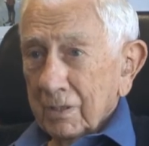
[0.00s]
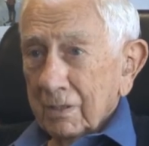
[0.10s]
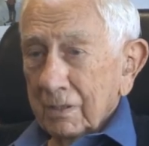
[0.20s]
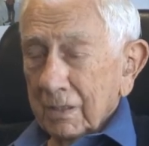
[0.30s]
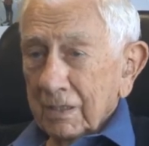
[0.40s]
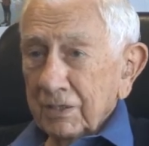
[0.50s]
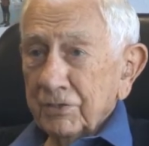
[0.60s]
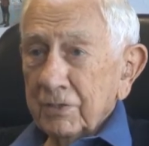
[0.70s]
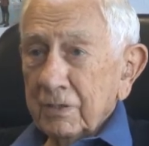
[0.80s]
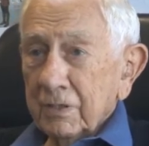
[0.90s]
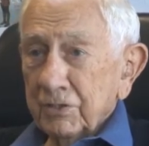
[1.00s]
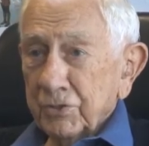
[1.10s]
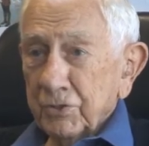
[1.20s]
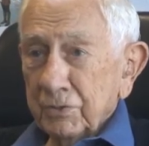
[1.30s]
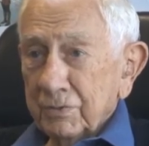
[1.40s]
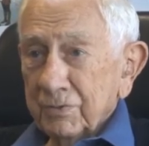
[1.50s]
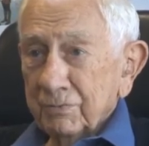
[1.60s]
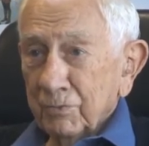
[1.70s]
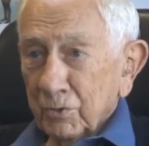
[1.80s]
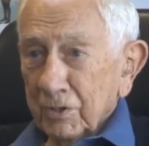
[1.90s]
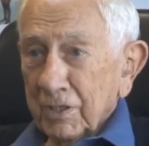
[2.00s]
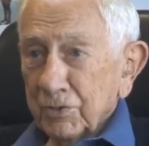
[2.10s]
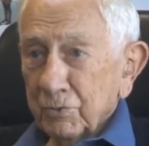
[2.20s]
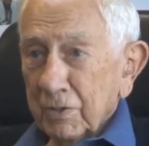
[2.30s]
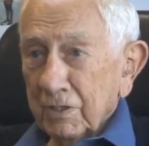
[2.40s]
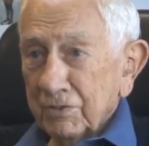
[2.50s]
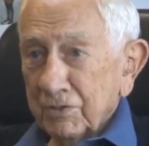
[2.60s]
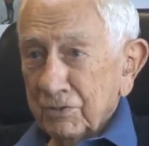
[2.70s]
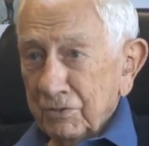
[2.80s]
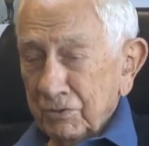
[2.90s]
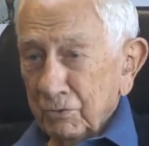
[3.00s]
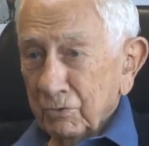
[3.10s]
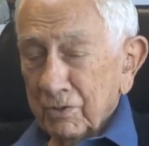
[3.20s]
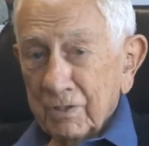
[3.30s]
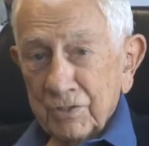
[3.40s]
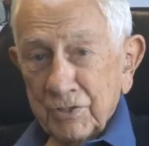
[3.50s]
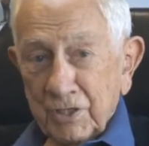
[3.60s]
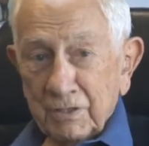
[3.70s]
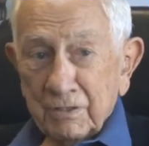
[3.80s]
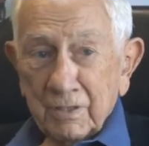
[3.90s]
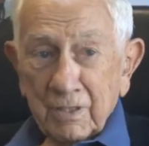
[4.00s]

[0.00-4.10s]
and I guess he understood more or less what I was doing and saying.